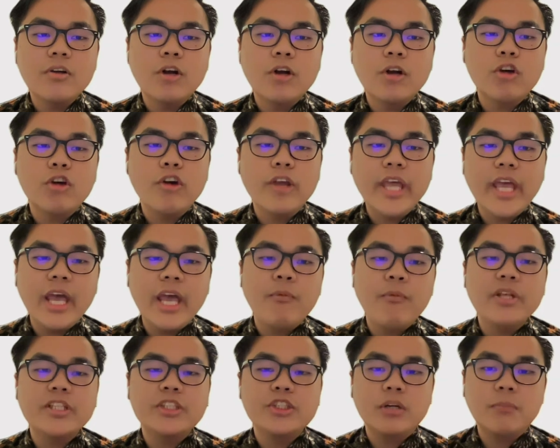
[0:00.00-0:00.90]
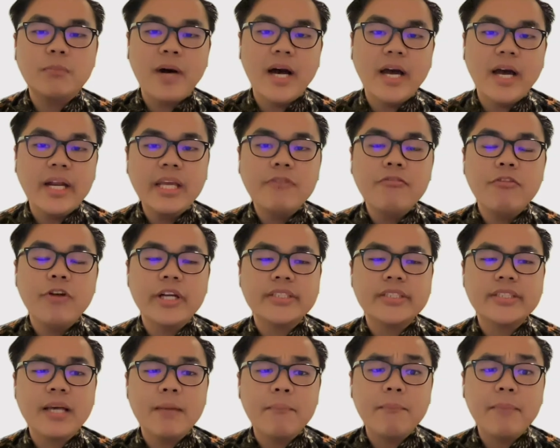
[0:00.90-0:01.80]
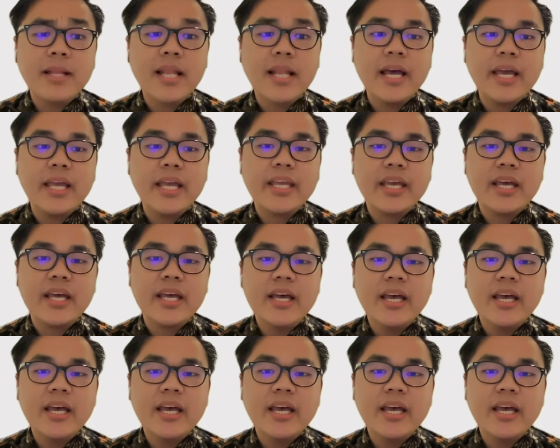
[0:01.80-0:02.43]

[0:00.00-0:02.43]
okay with your body. For example, like